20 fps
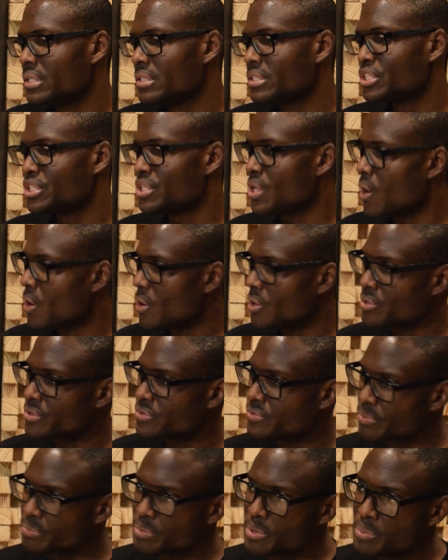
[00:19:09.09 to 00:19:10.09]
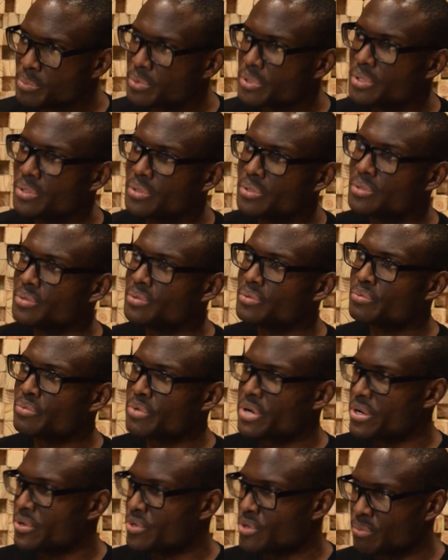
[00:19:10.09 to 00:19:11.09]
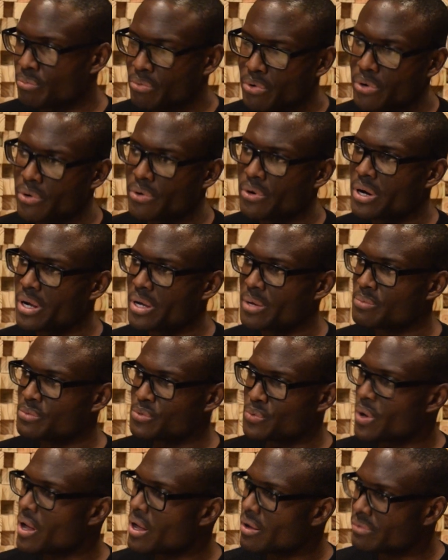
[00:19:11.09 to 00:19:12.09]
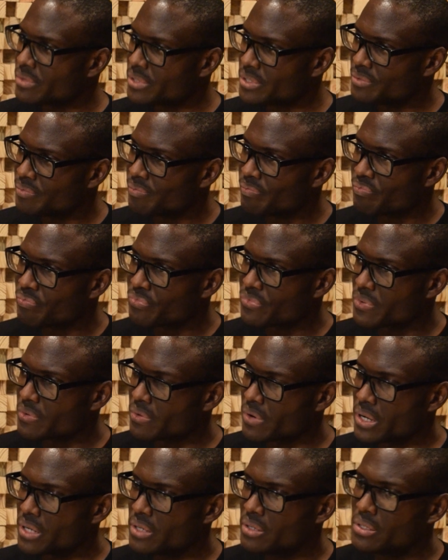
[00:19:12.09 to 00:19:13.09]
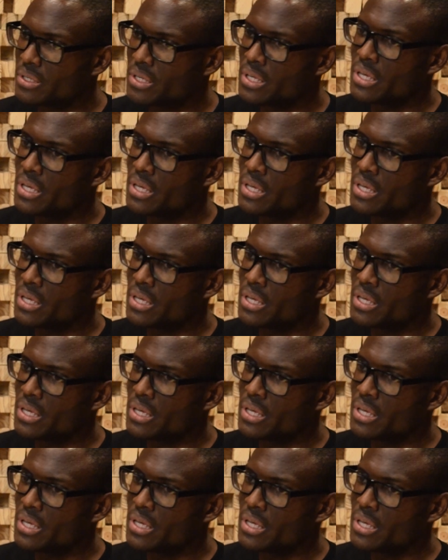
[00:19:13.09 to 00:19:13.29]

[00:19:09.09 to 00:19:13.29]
songs for people, radio programs, whatever, right?